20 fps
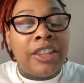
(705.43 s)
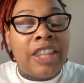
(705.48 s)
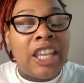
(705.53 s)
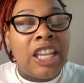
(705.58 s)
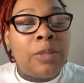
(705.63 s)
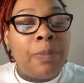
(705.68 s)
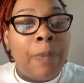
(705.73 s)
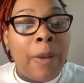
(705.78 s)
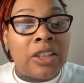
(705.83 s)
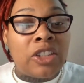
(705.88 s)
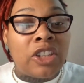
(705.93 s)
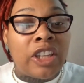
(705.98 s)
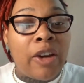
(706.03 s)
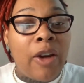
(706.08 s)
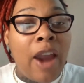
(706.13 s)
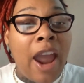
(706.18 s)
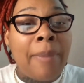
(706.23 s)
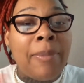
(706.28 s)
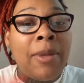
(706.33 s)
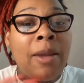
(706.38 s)
This bitch
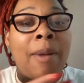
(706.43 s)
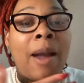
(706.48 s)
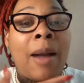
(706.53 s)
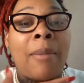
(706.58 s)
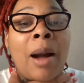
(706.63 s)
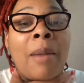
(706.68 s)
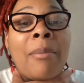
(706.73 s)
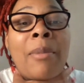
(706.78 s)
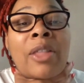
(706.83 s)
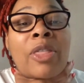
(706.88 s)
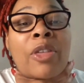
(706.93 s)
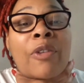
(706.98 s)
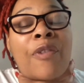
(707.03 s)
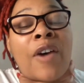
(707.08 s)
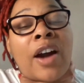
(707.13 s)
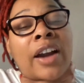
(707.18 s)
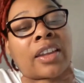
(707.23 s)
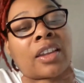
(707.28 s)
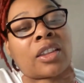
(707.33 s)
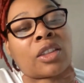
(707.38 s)
grabbed me by my
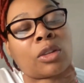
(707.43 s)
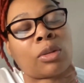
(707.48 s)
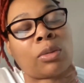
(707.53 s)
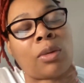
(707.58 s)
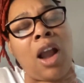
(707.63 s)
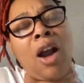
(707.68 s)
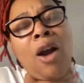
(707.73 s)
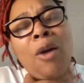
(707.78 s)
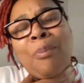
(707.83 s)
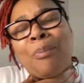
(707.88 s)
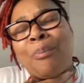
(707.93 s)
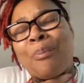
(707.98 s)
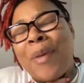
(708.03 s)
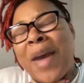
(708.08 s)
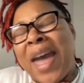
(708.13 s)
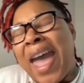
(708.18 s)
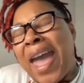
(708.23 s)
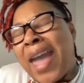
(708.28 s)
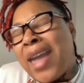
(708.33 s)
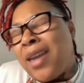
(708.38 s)
motherfucking throat,
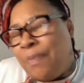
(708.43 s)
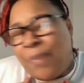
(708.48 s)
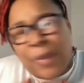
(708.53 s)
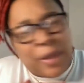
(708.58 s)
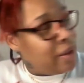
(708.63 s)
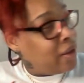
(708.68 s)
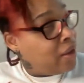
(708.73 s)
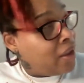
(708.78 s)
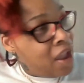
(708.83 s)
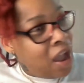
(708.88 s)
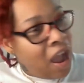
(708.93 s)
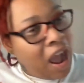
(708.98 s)
baby!